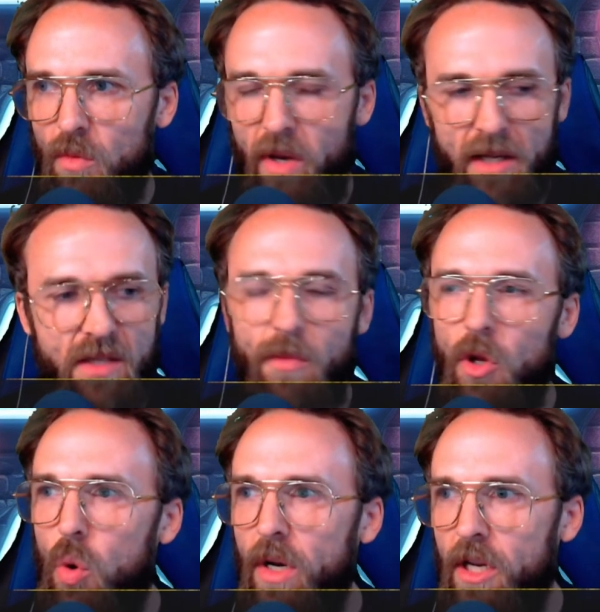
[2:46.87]
We got some
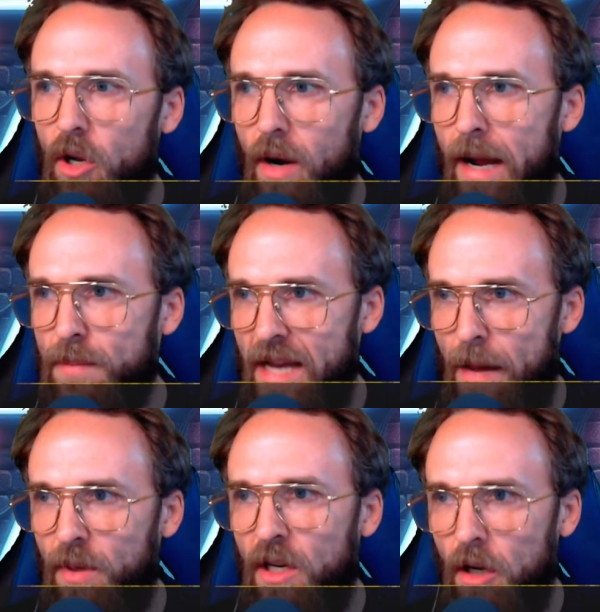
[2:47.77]
liquidity grabs
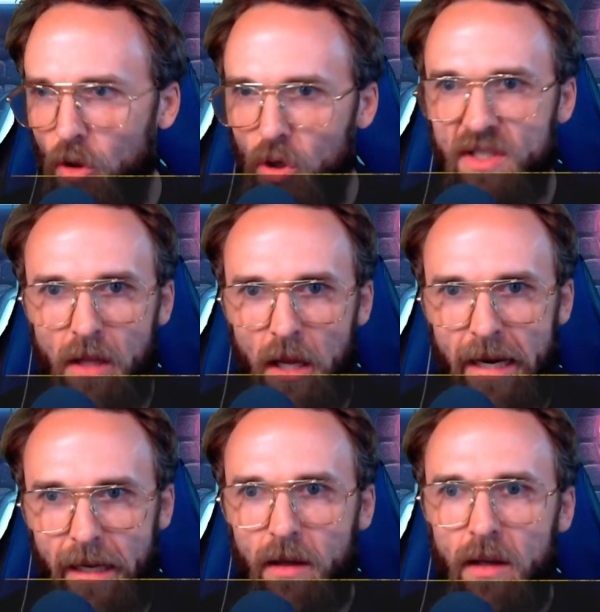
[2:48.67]
happening, it looks
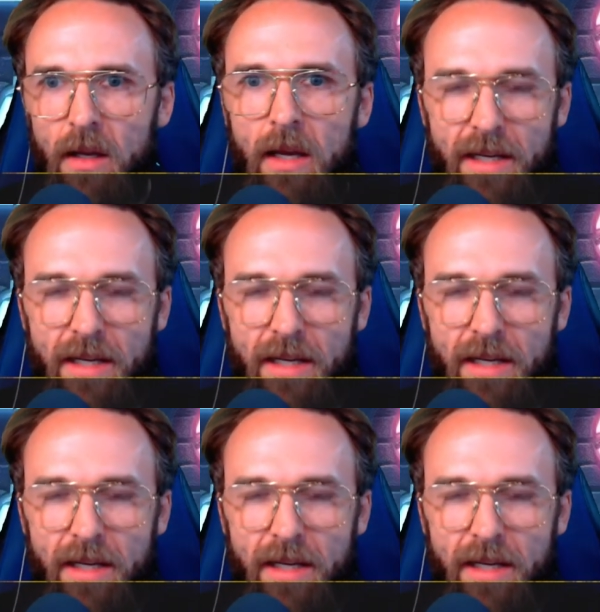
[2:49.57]
like.